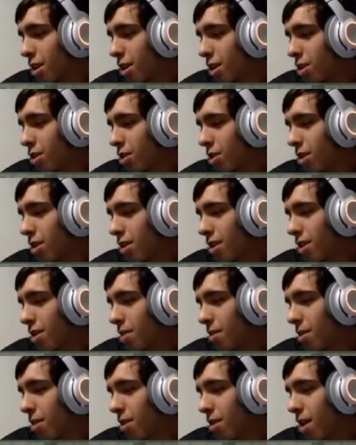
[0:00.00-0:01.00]
So that's going to
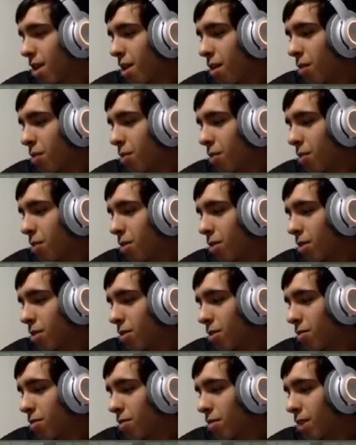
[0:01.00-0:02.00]
be our output,
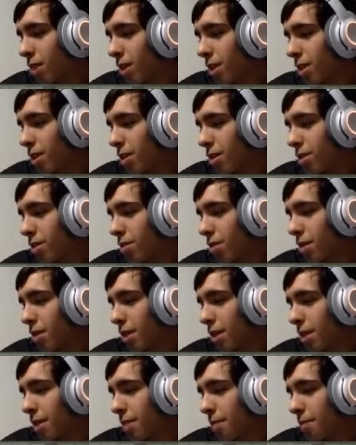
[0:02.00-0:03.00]
right?
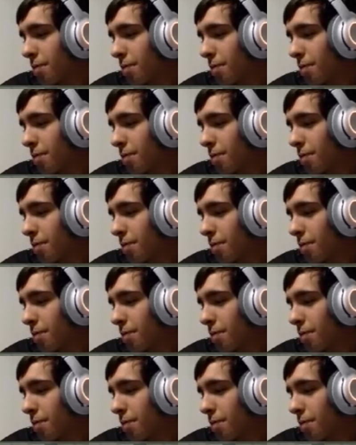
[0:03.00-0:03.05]
Okay.